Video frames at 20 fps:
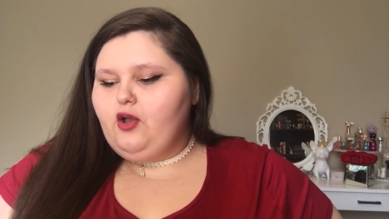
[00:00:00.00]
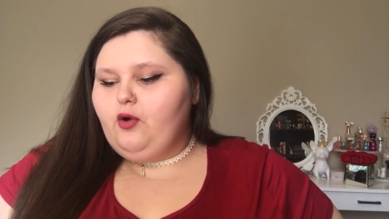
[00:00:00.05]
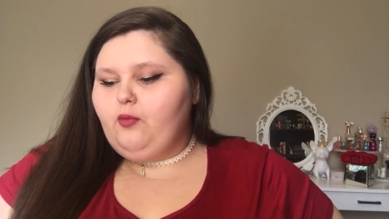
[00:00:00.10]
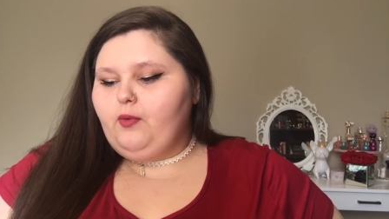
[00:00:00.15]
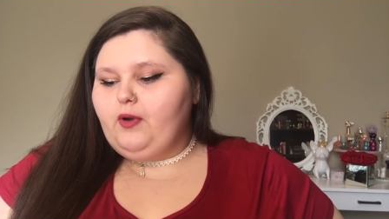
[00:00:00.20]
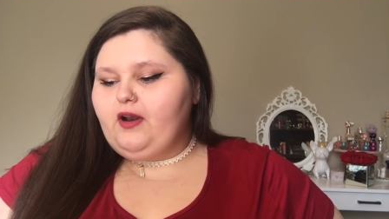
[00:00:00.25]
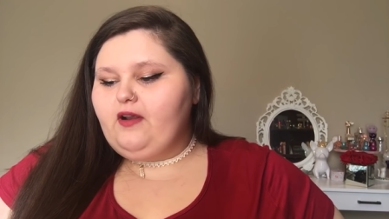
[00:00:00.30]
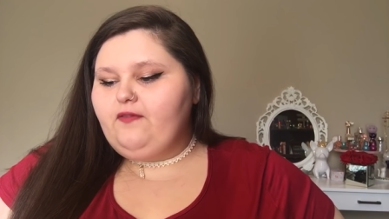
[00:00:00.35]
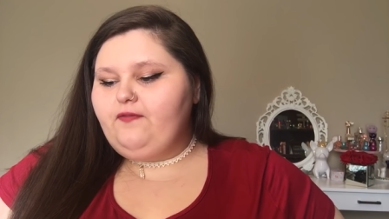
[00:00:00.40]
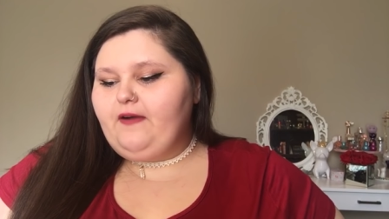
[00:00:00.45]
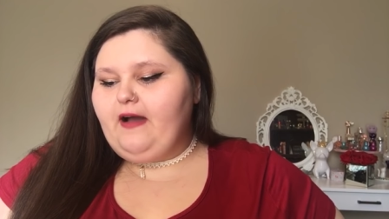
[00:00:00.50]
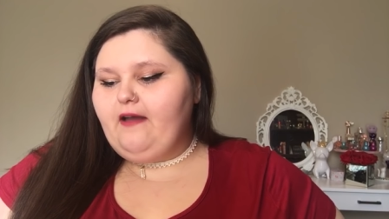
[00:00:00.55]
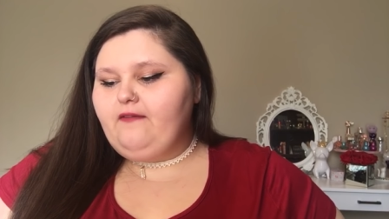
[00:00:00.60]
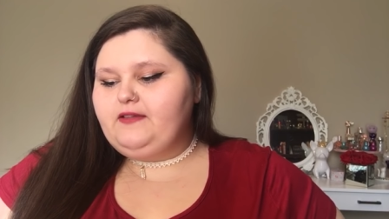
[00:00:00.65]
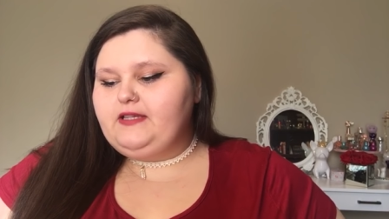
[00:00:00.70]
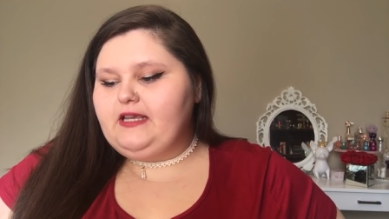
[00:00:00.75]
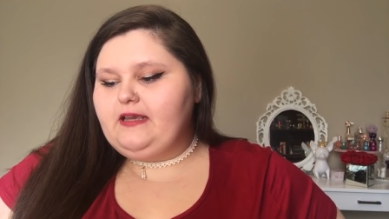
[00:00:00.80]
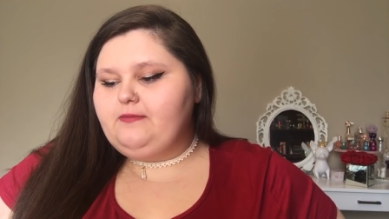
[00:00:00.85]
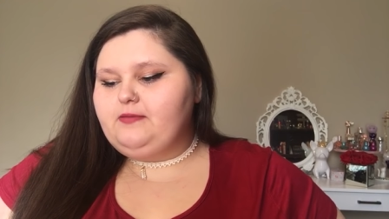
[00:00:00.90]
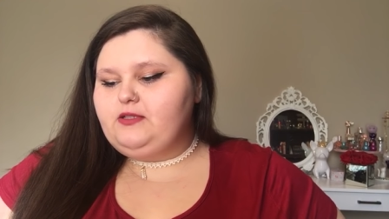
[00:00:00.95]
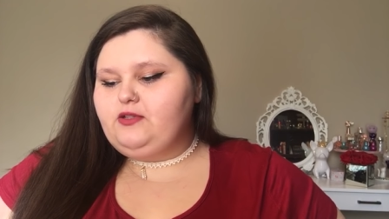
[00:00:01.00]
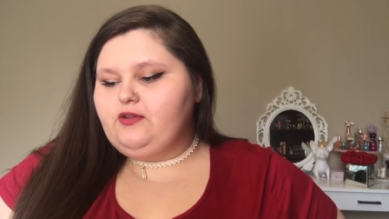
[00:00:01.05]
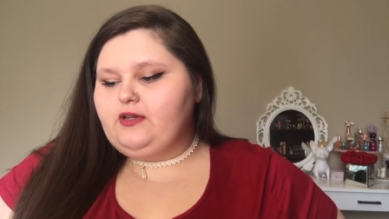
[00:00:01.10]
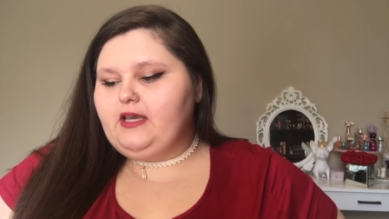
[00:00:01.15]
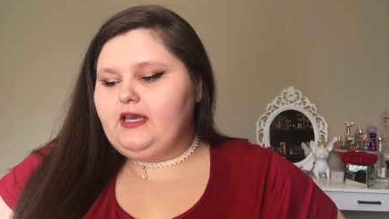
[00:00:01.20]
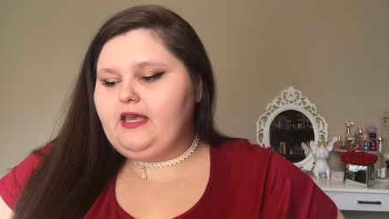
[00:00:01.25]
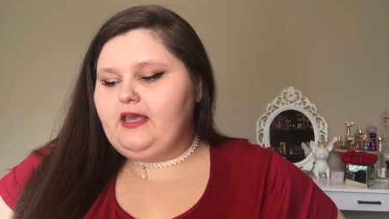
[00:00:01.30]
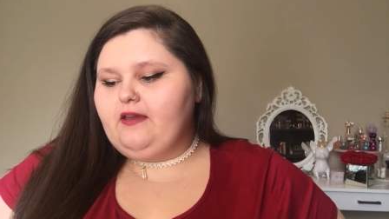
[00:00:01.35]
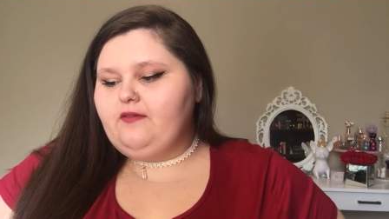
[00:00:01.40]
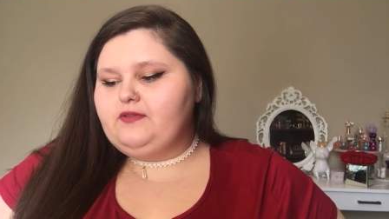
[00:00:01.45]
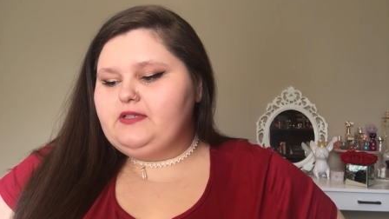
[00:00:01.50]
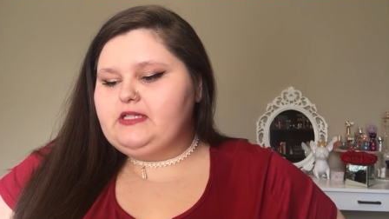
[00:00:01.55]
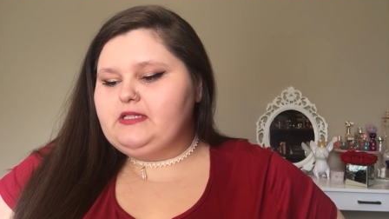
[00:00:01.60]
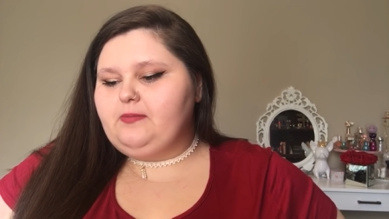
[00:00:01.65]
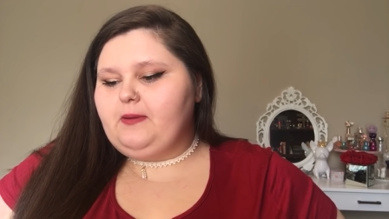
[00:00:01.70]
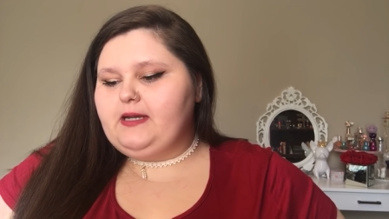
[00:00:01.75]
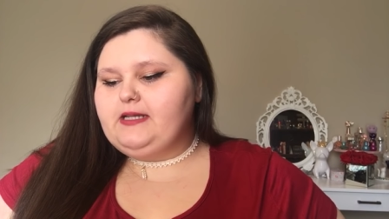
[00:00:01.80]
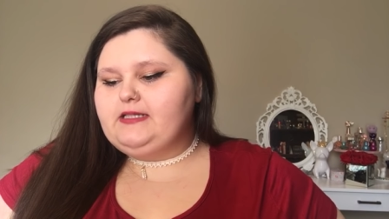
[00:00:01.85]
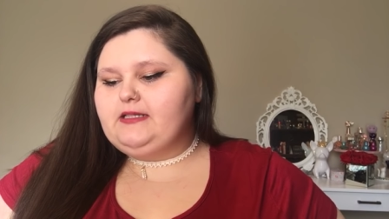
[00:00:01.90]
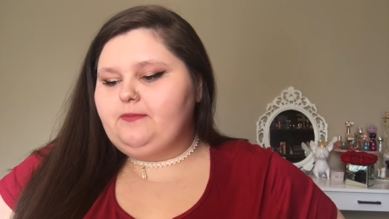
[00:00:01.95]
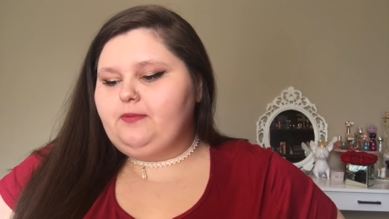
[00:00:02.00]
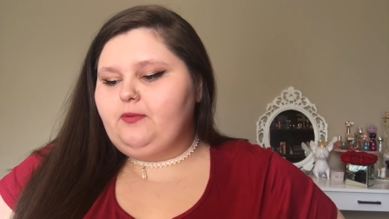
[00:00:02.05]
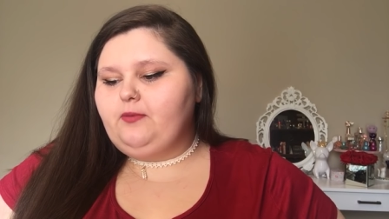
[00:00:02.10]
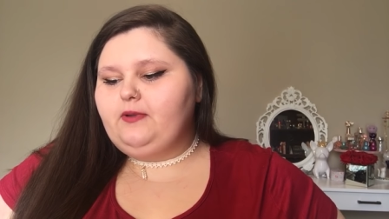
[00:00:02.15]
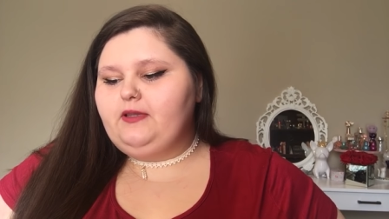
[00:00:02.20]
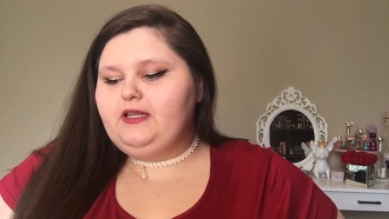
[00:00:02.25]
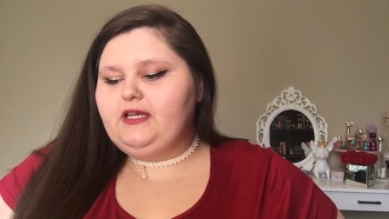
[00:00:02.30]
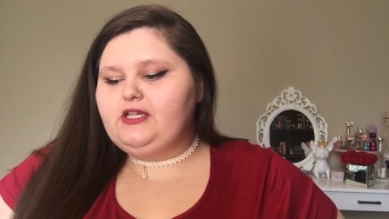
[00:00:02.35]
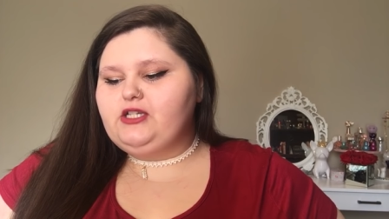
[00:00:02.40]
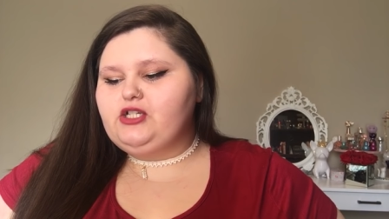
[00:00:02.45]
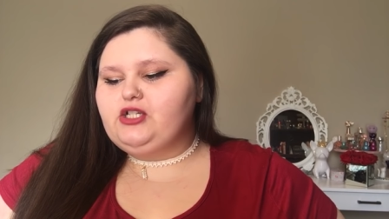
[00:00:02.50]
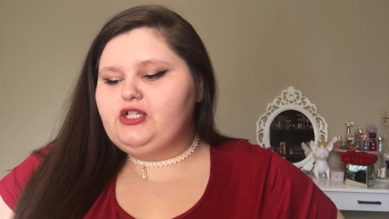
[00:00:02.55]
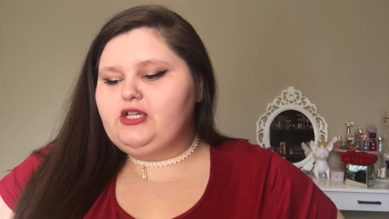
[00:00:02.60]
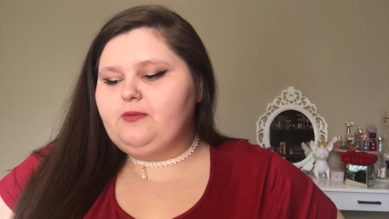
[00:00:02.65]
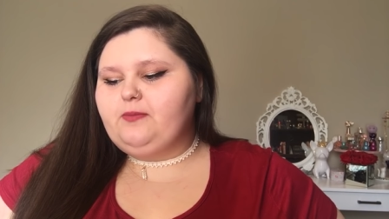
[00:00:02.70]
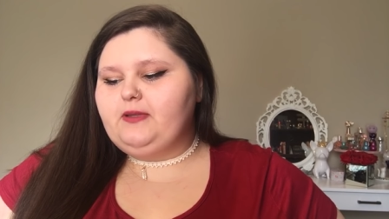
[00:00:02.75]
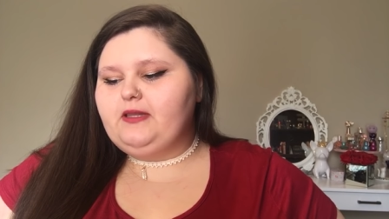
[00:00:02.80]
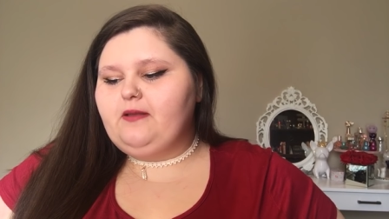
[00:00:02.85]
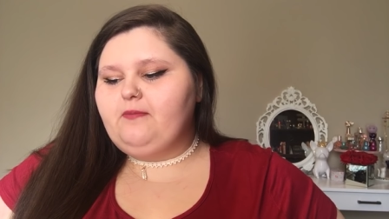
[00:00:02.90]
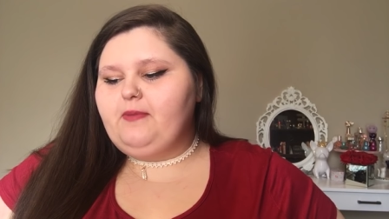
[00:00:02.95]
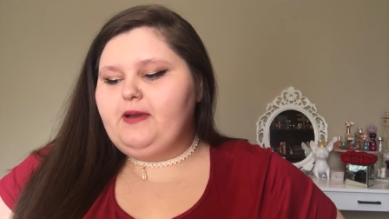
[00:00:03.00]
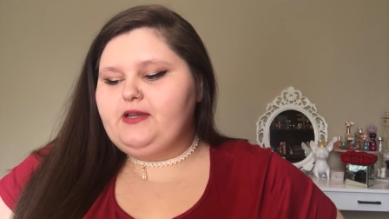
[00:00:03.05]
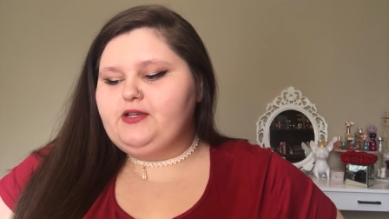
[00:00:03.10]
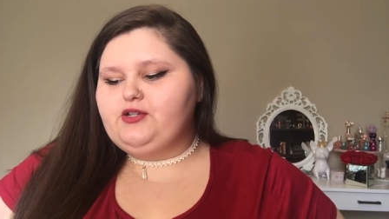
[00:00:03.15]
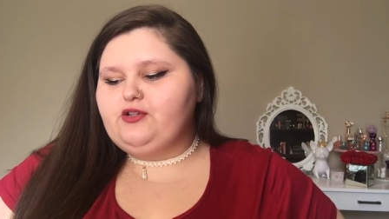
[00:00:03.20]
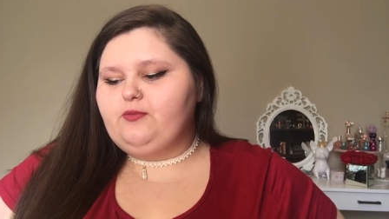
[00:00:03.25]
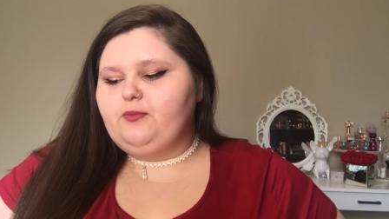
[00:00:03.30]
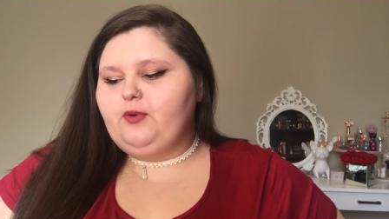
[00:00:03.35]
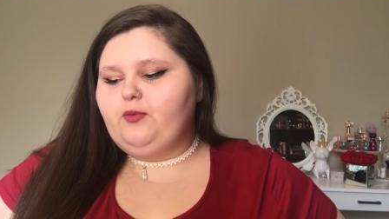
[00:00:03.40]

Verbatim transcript: What are five tips you can give to spice up a relationship in the bedroom?